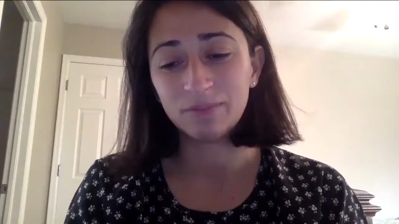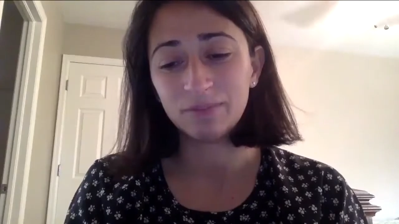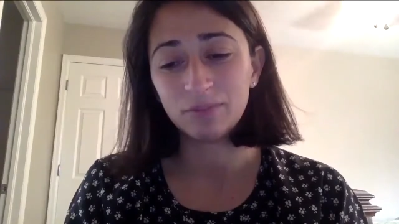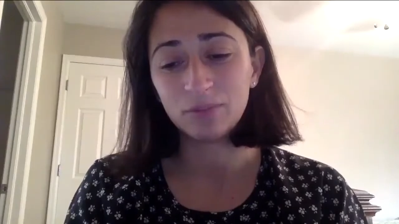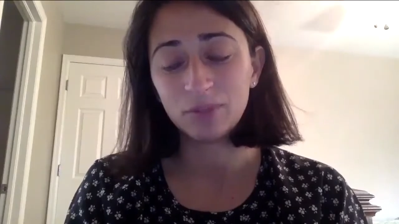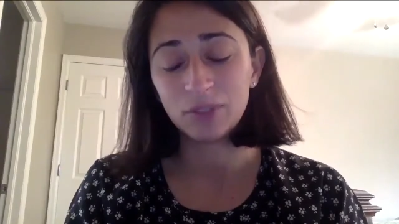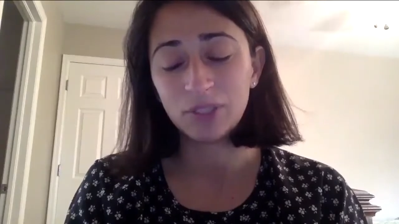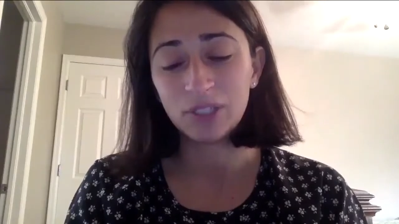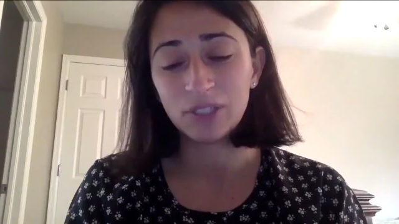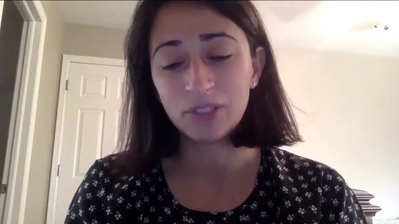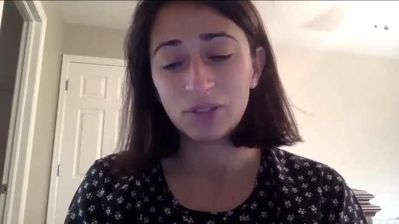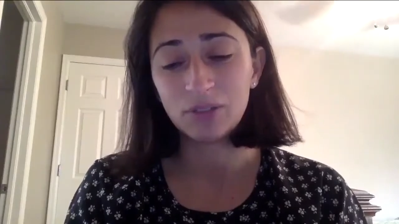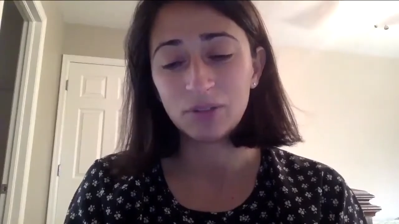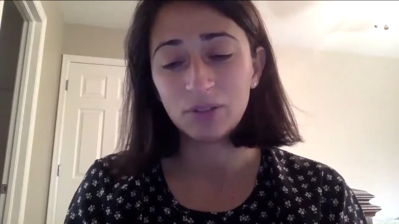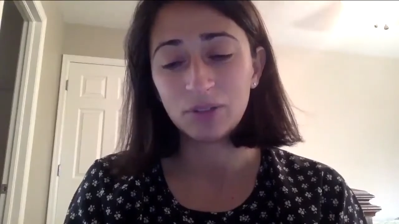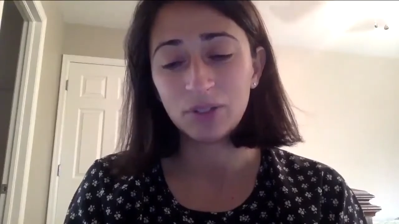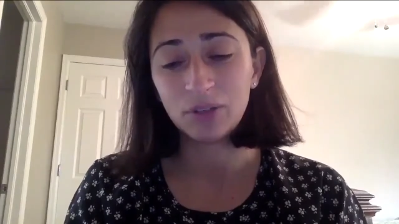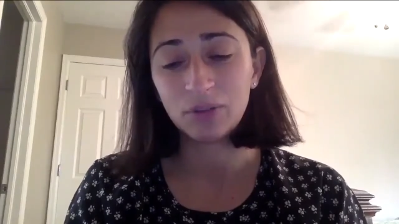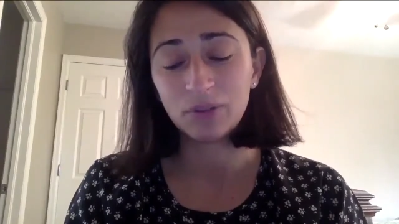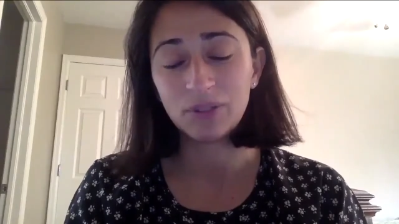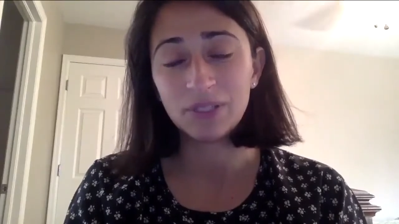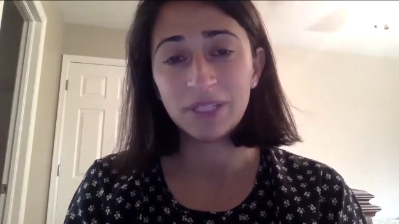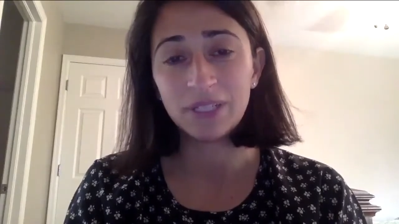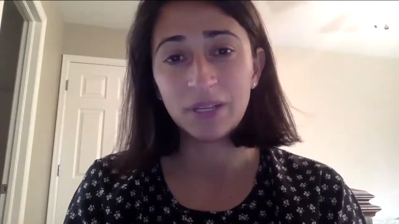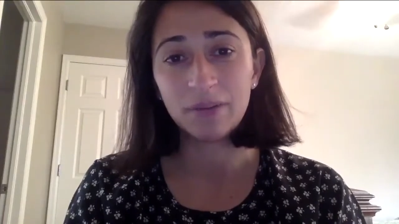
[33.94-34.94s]
just going
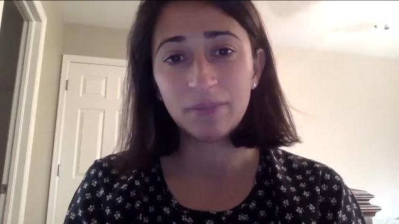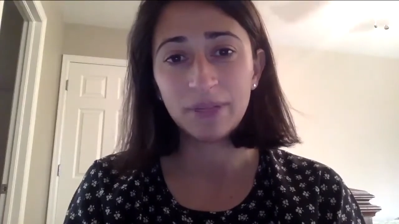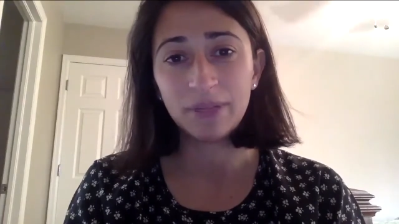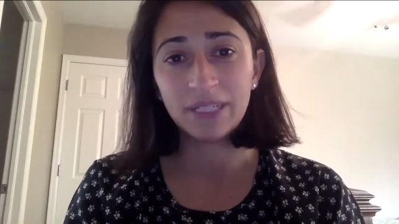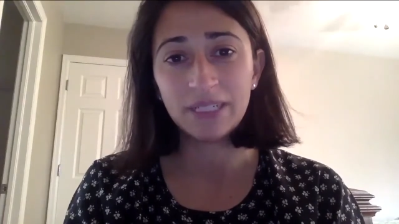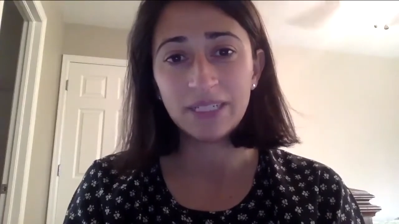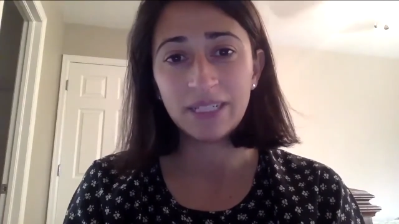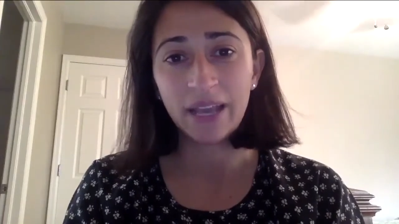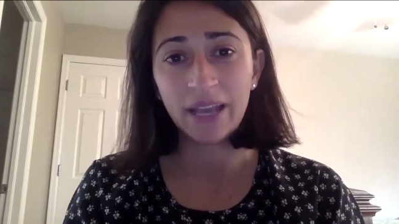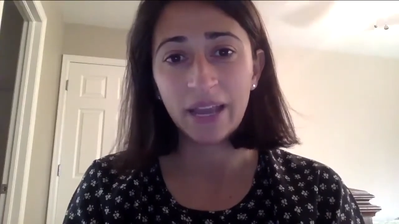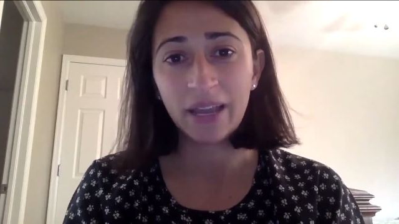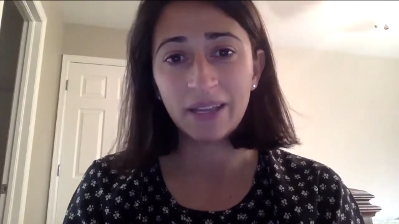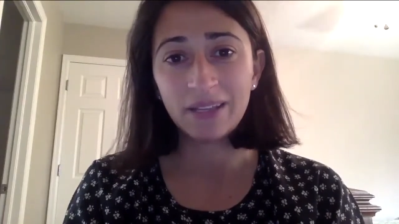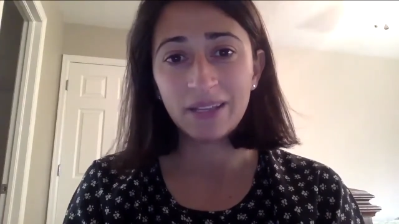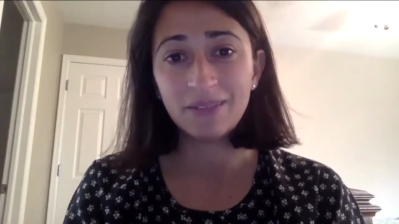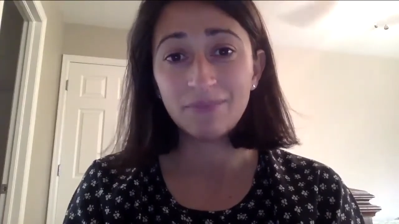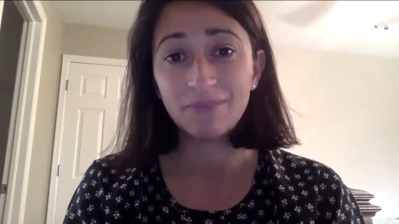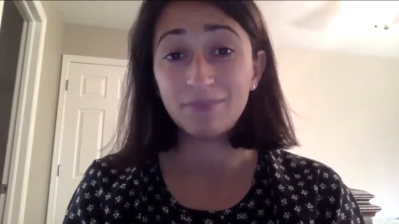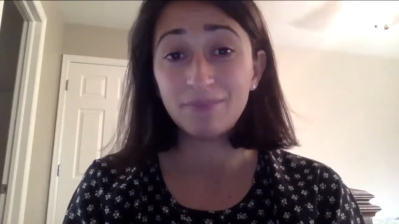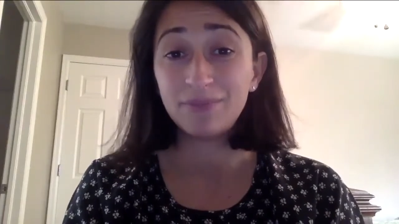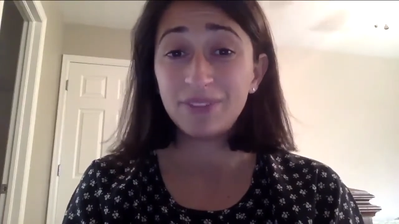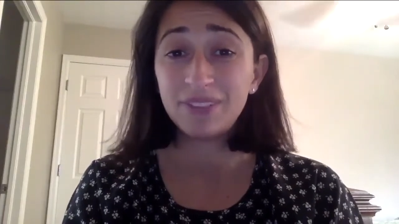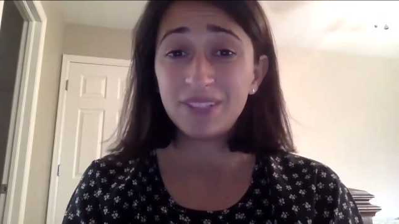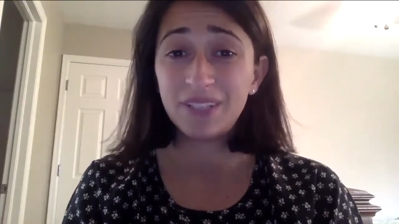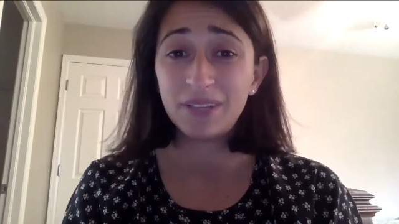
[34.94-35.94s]
day by day,
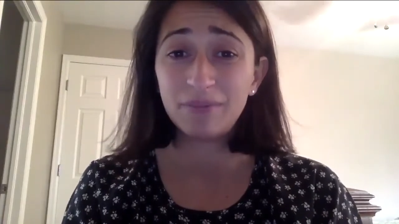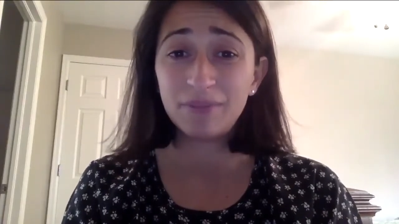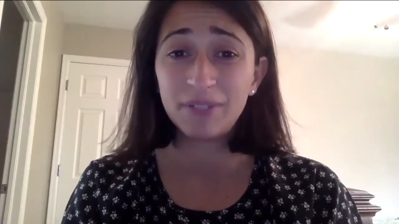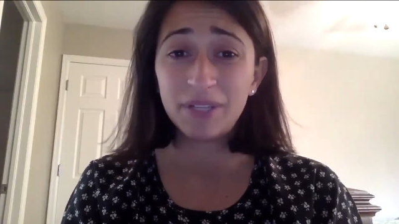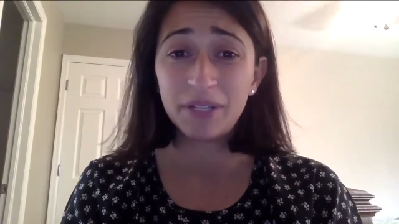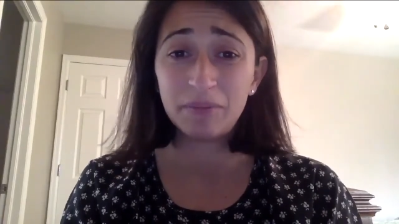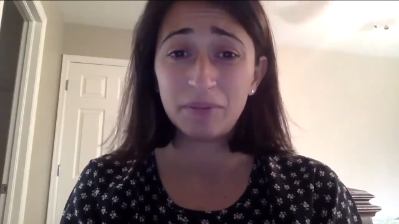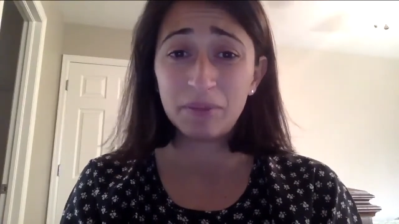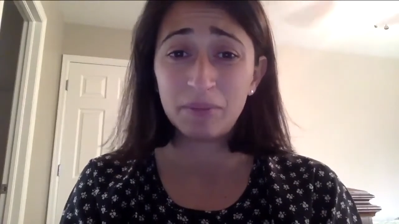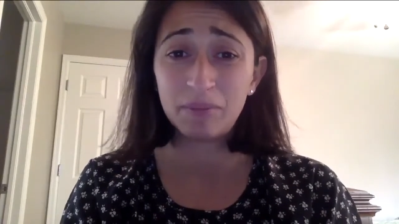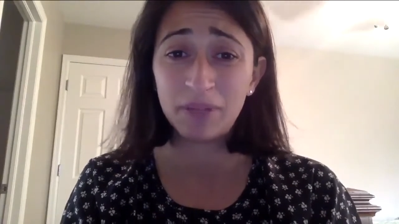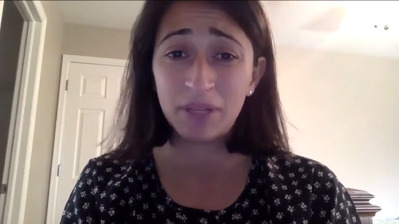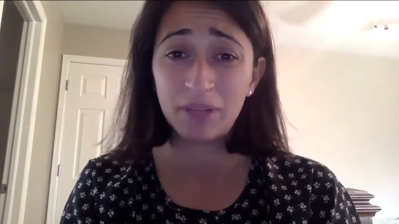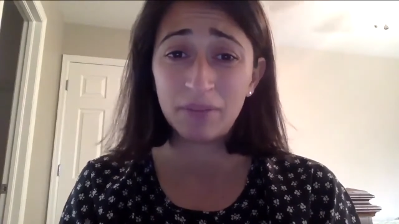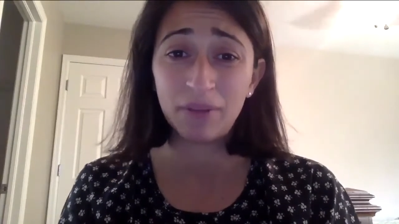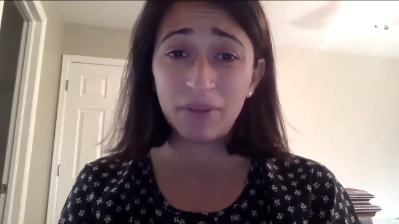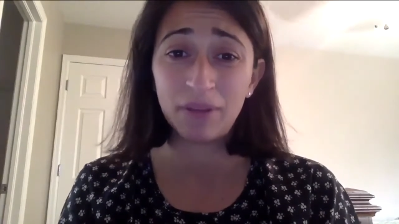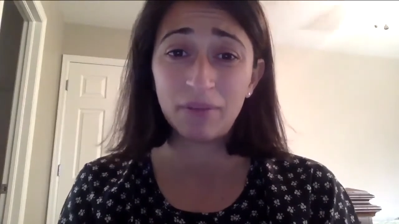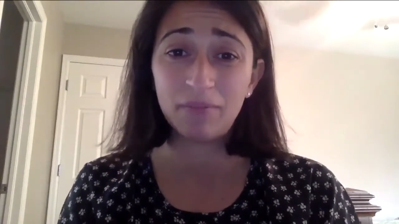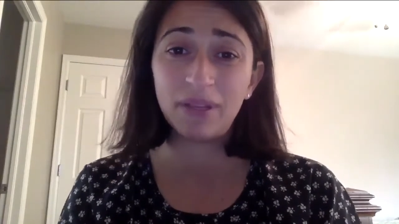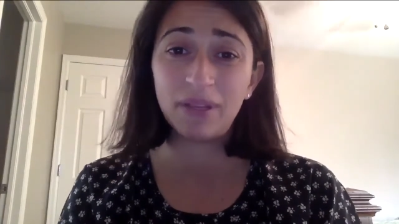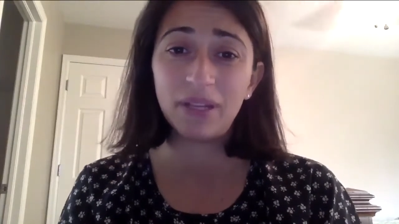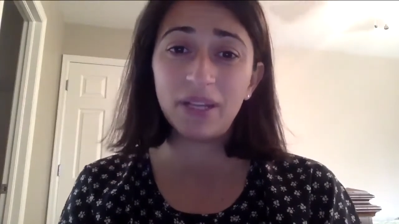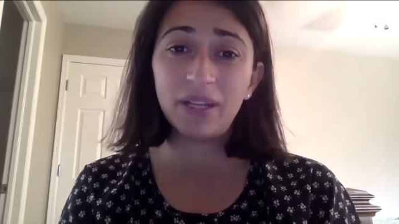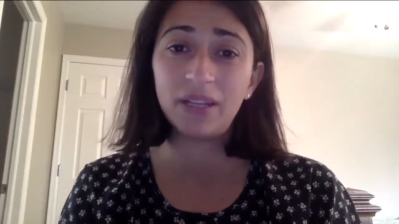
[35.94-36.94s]
sometimes minute by
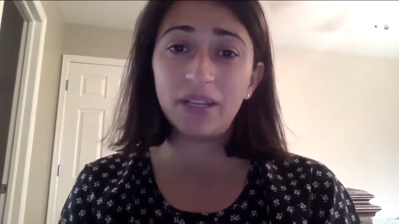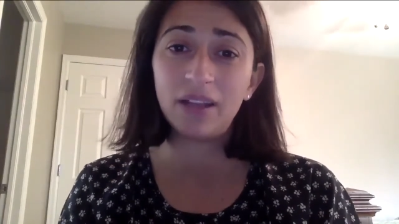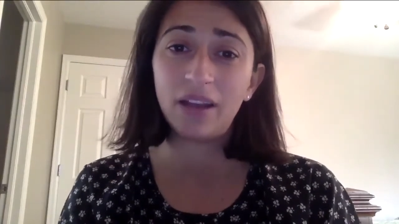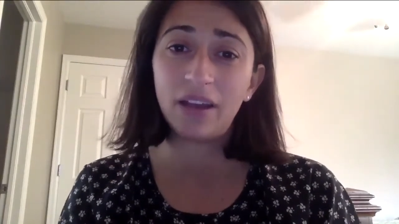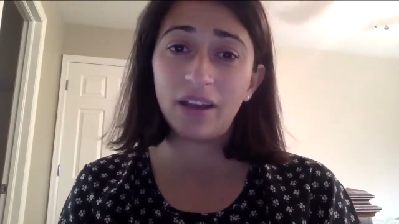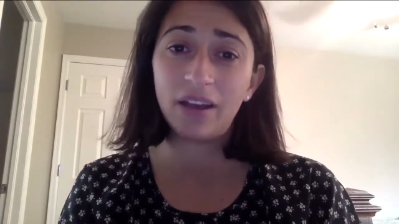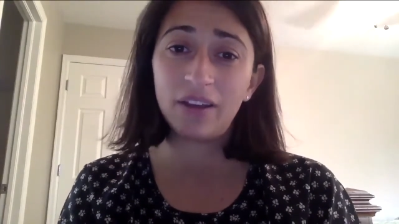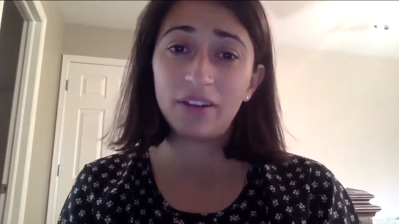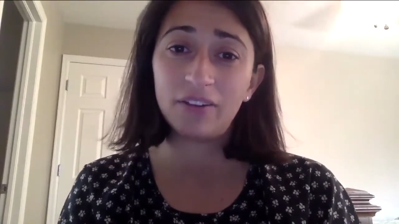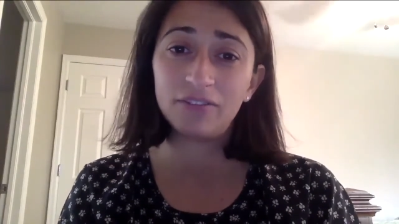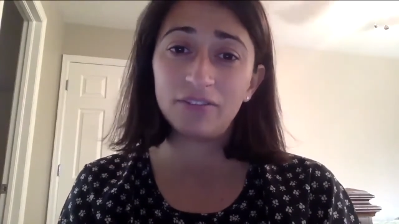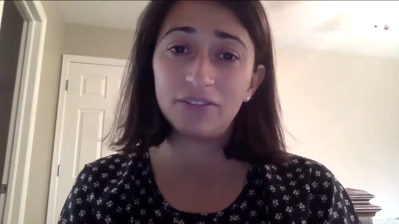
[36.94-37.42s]
minute, of